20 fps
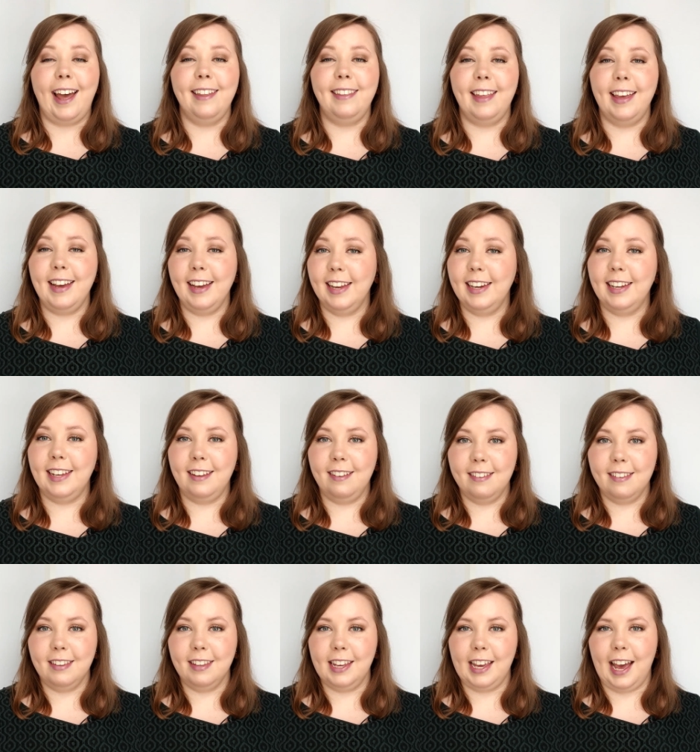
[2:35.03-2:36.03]
and they can
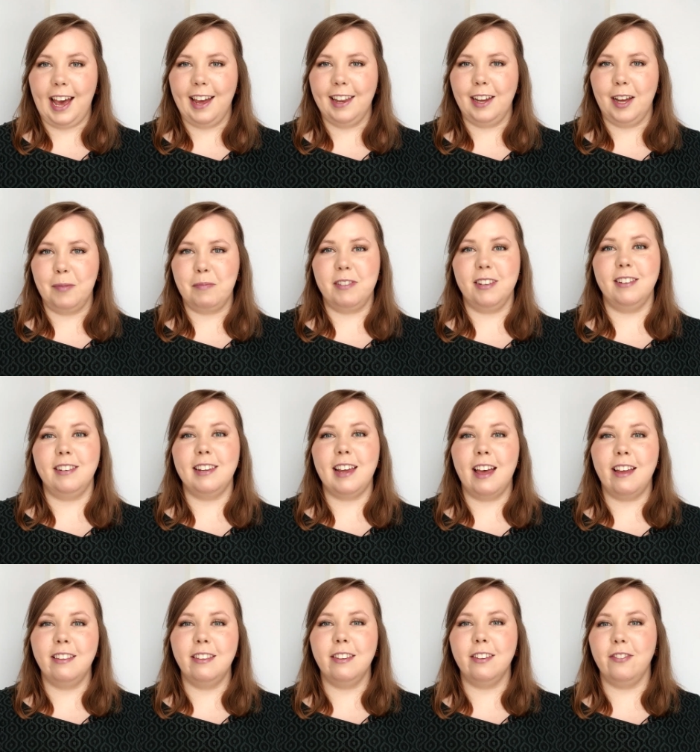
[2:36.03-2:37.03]
easily add up to
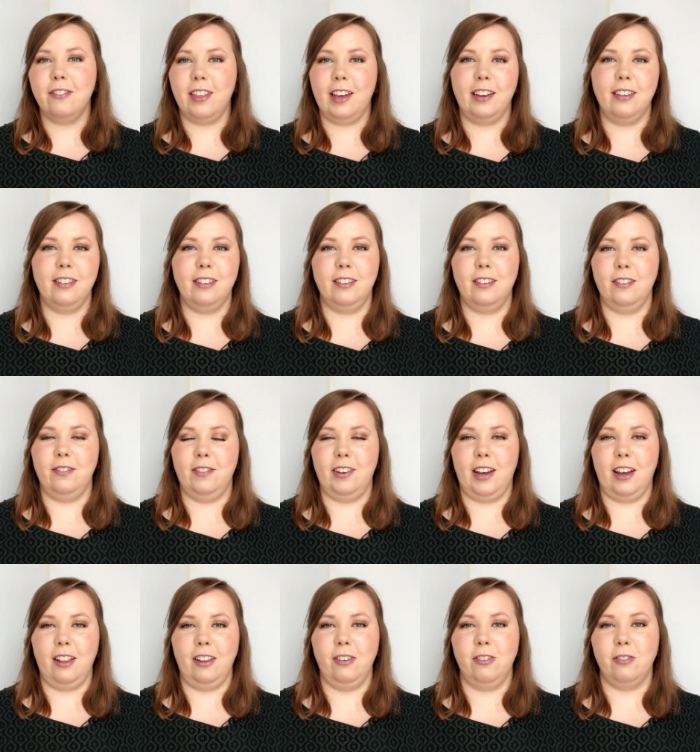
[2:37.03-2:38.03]
tens of thousands of
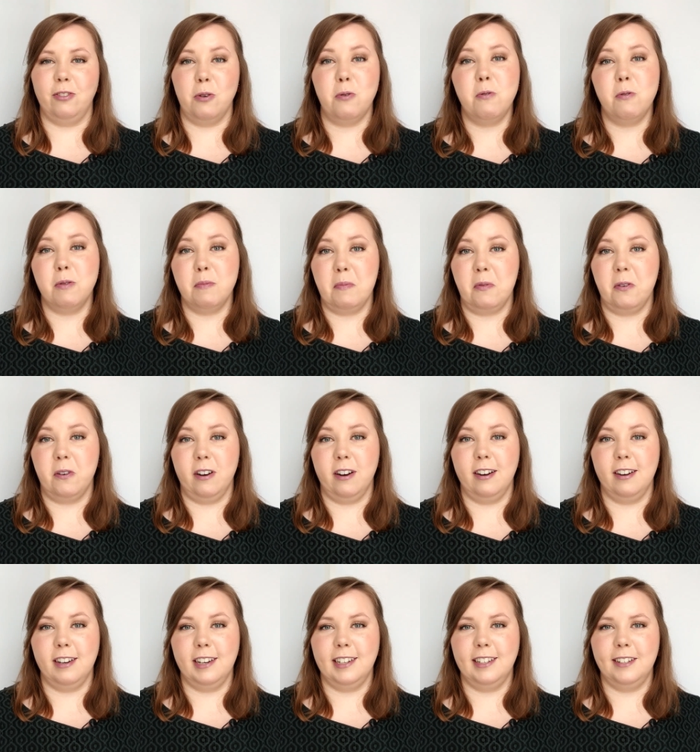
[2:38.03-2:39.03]
dollars or
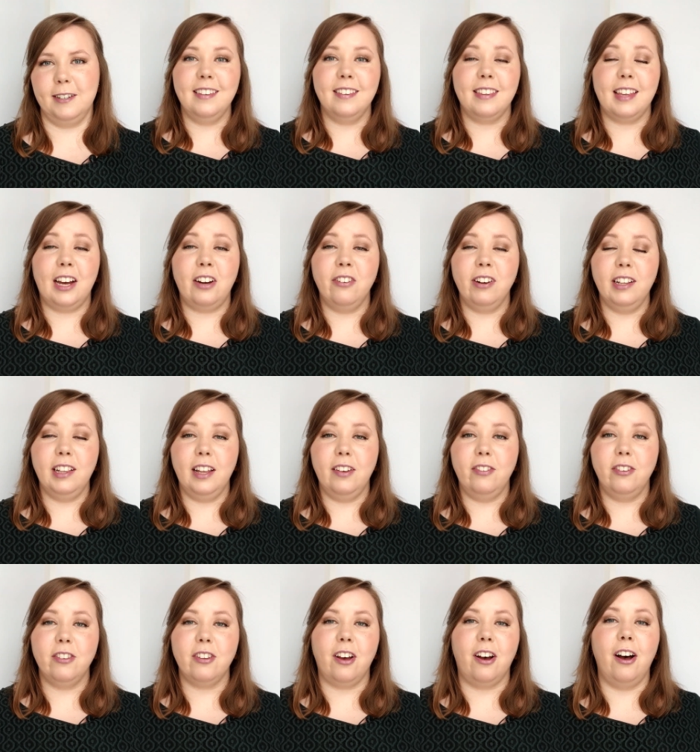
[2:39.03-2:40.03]
more. These salary
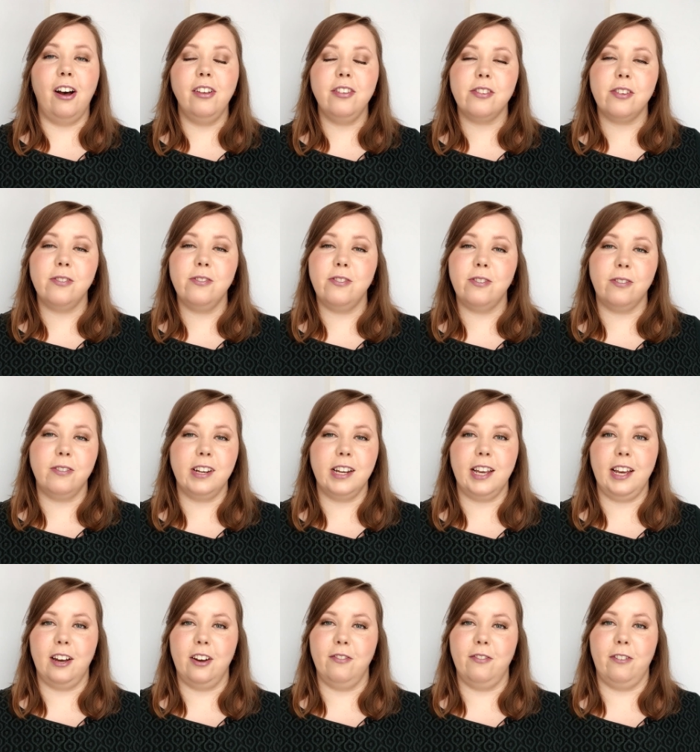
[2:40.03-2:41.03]
levels also don't
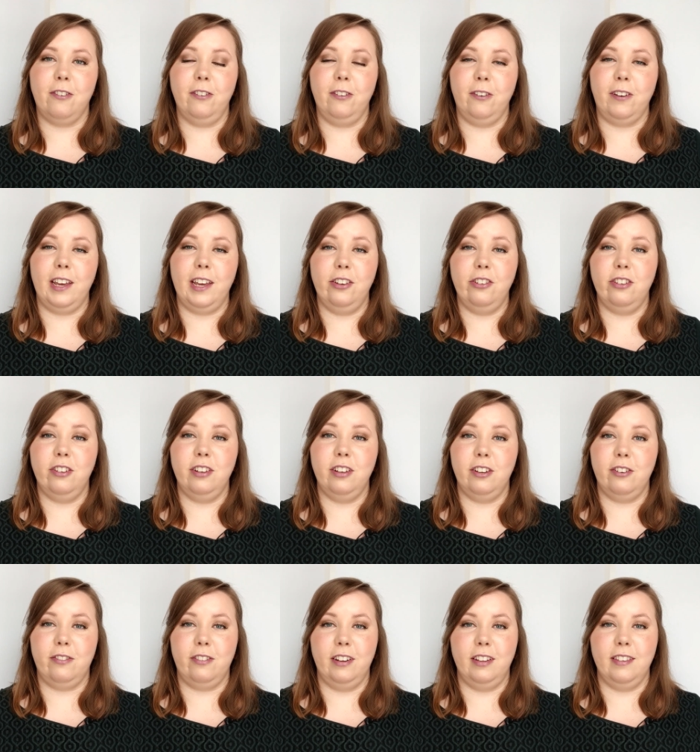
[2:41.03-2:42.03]
account for location
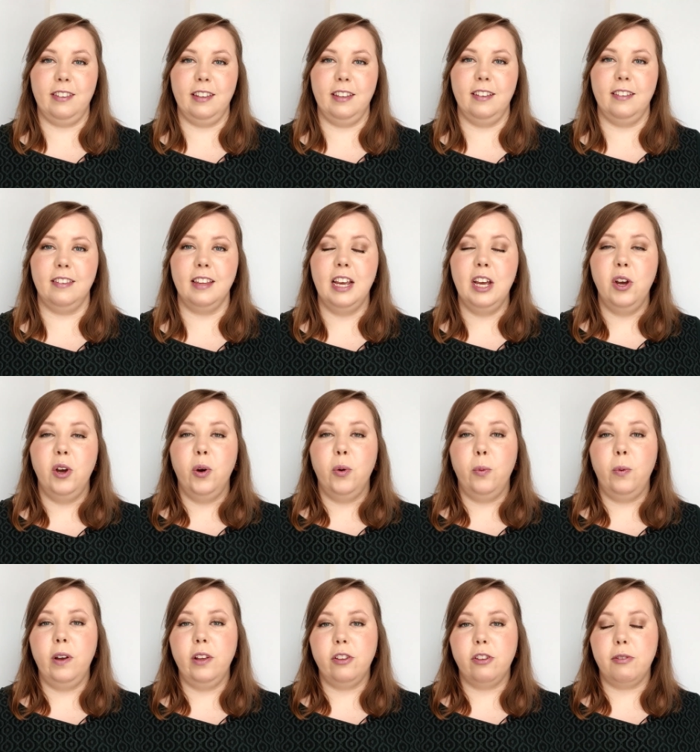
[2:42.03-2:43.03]
differences,
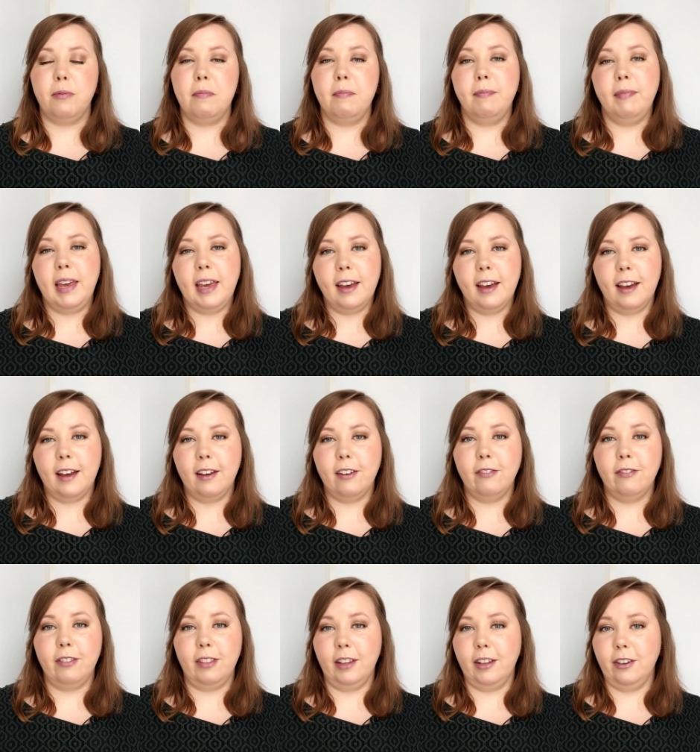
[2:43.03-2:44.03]
which may
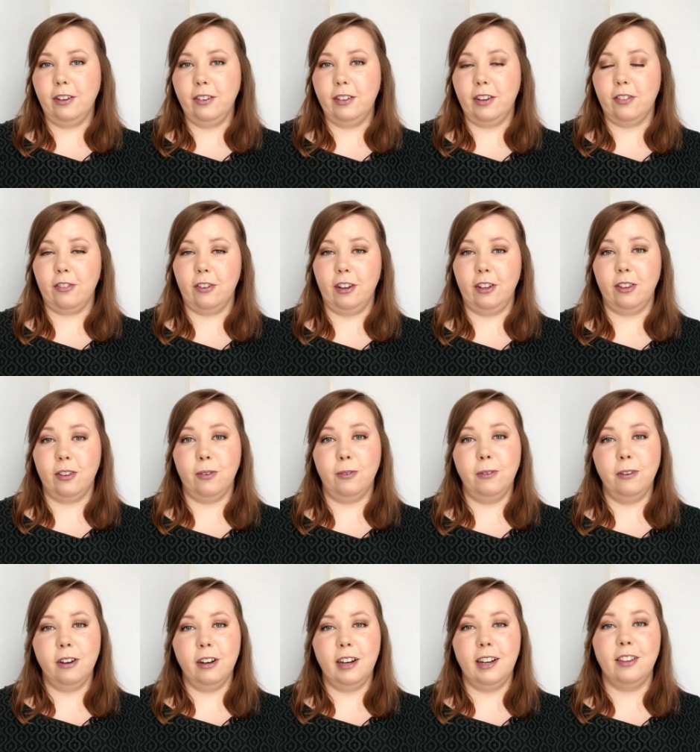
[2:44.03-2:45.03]
have little difference
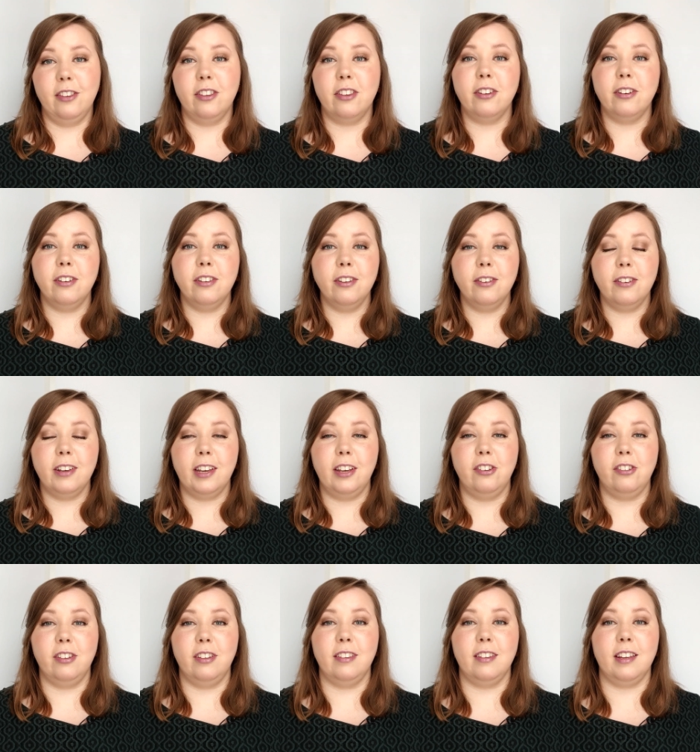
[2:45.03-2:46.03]
or in certain
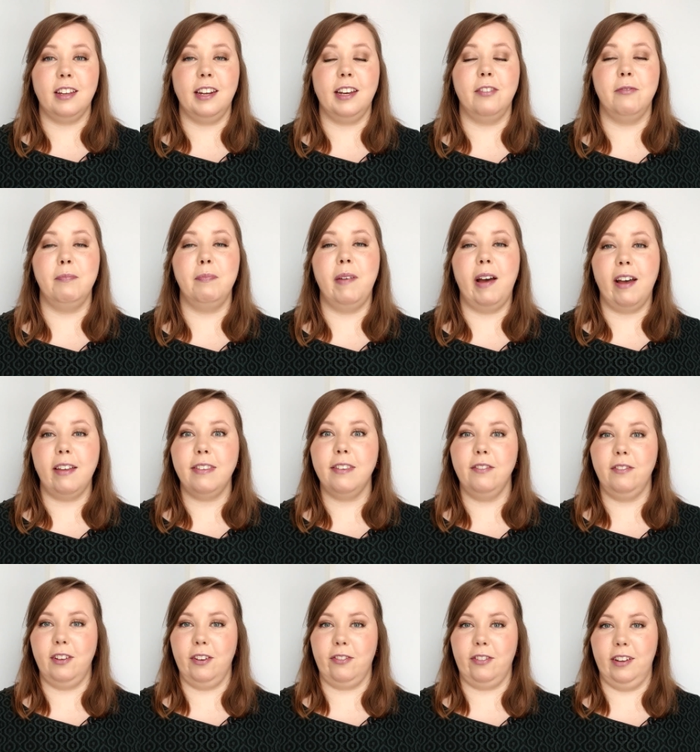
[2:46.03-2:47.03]
locations can have
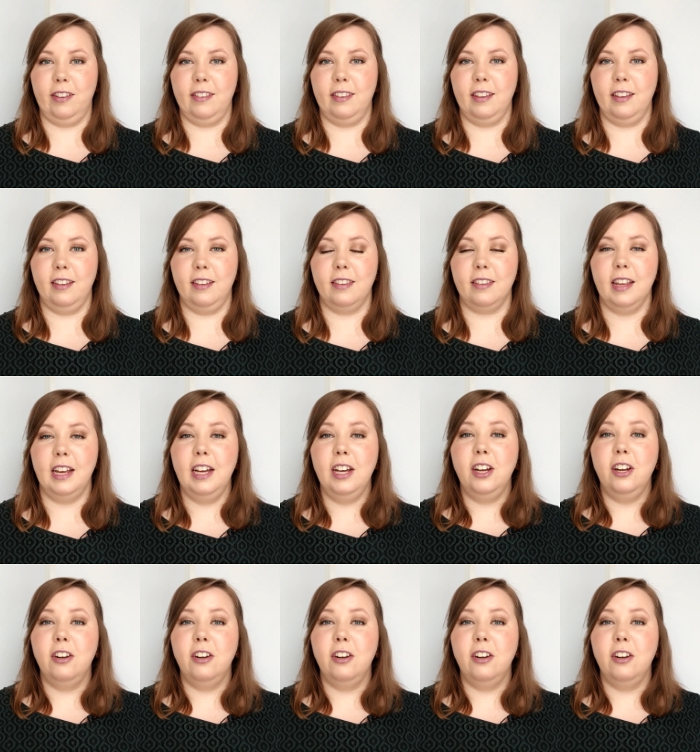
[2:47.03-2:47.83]
massive differences.